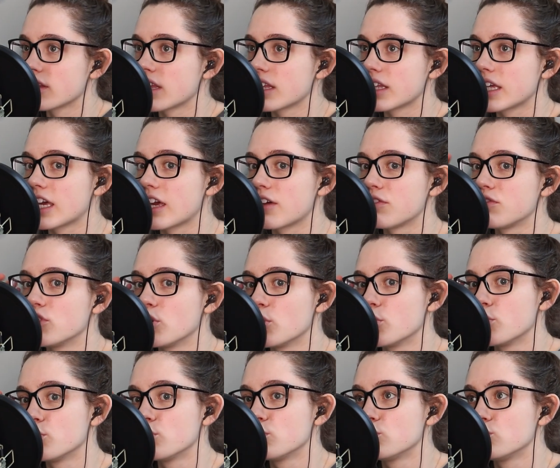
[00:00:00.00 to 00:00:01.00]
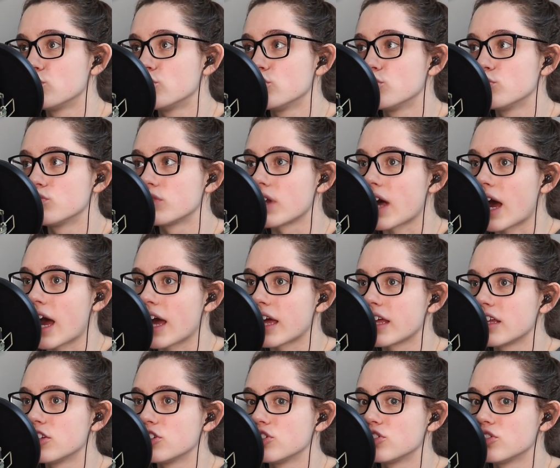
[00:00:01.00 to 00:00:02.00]
that like if you do not
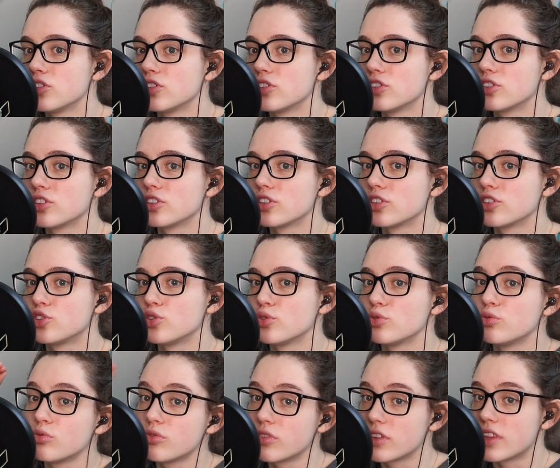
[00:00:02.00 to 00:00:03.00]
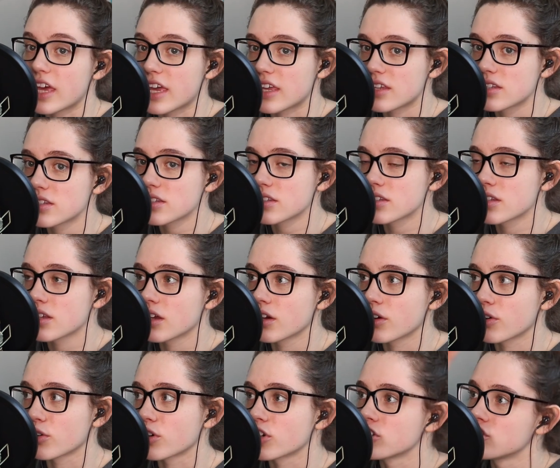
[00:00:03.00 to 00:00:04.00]
do this
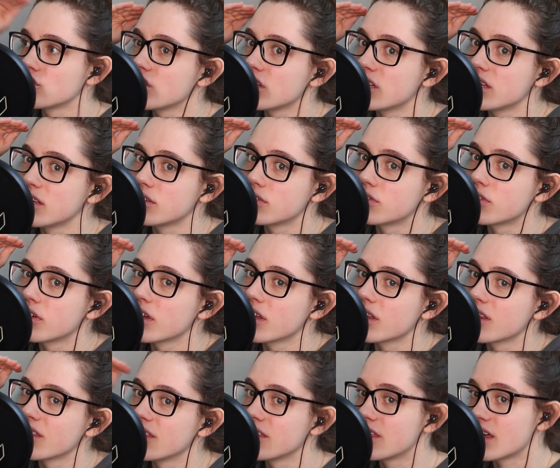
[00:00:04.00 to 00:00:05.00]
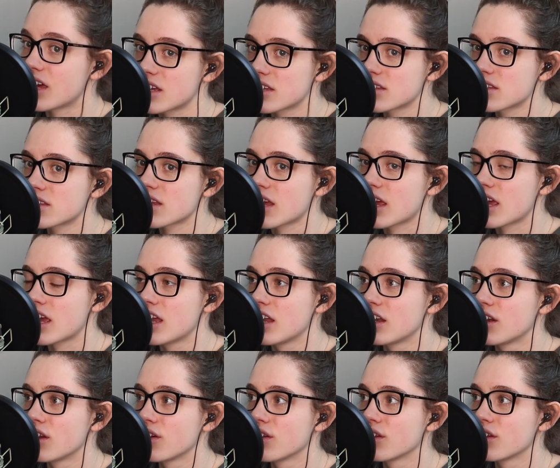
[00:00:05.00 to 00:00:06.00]
or achieve this
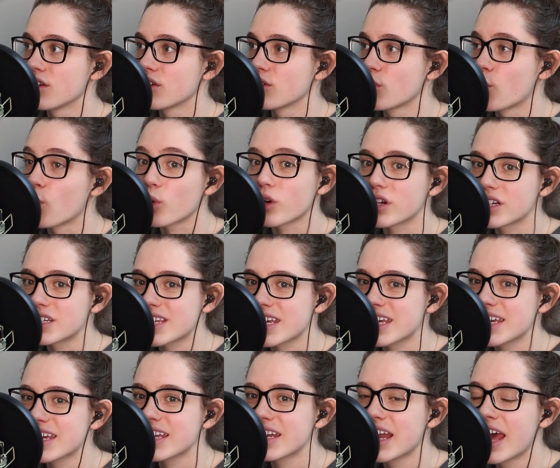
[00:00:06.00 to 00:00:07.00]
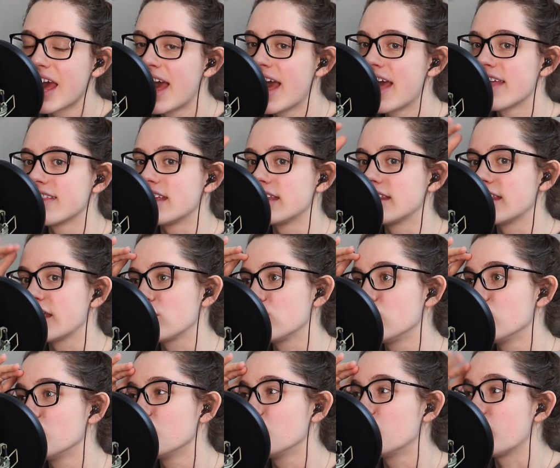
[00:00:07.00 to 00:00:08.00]
in quarantine, then like
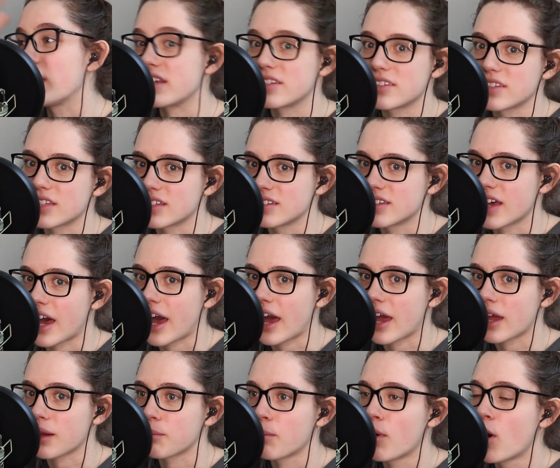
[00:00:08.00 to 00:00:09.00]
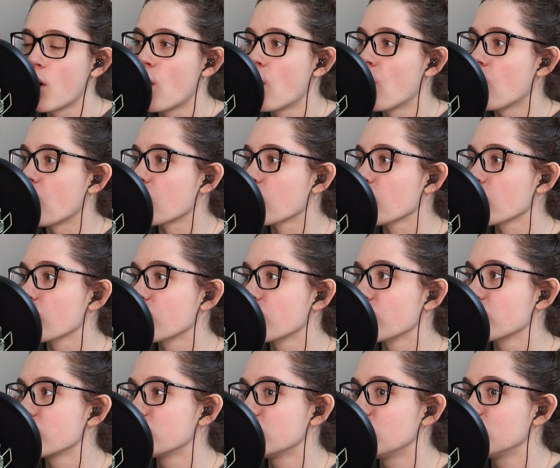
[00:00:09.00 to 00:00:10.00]
you wasted time
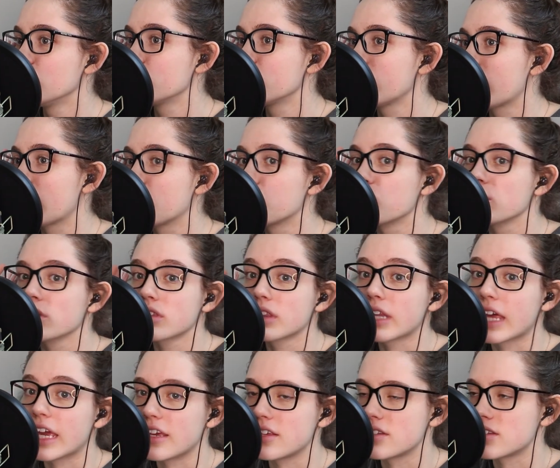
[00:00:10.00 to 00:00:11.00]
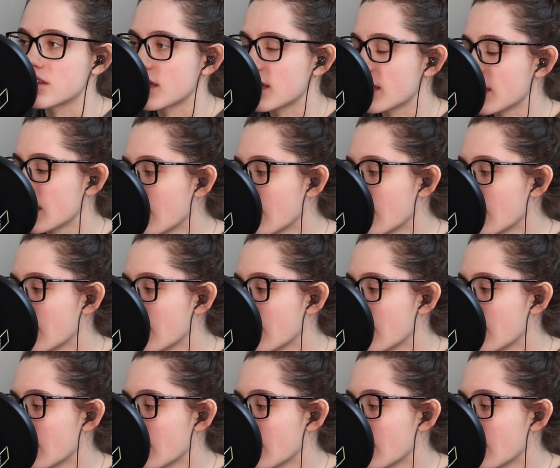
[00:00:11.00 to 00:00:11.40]
or you like were lazy.